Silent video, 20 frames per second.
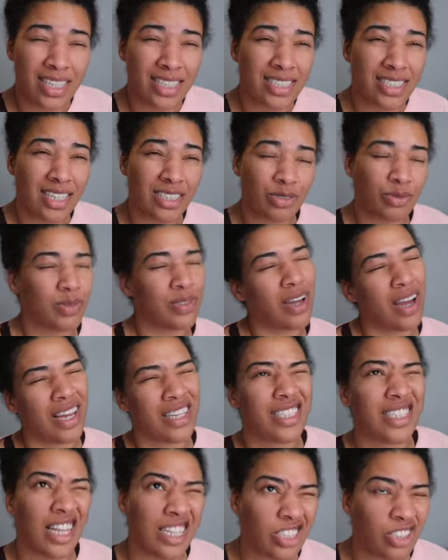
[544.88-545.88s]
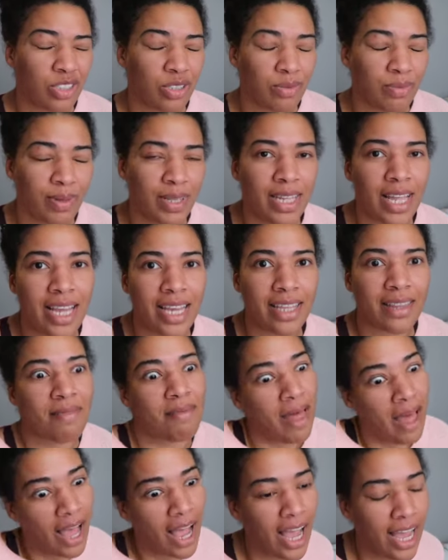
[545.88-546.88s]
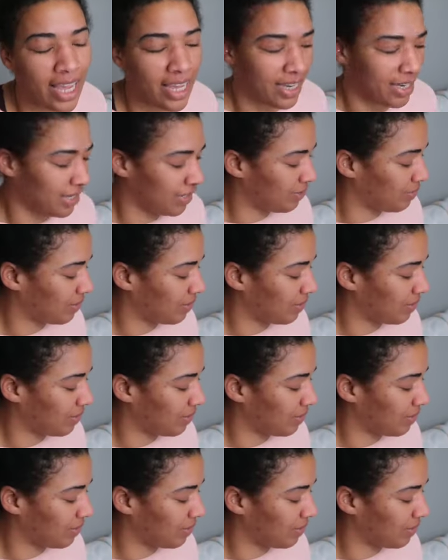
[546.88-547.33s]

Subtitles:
essential, well not essential, but like that I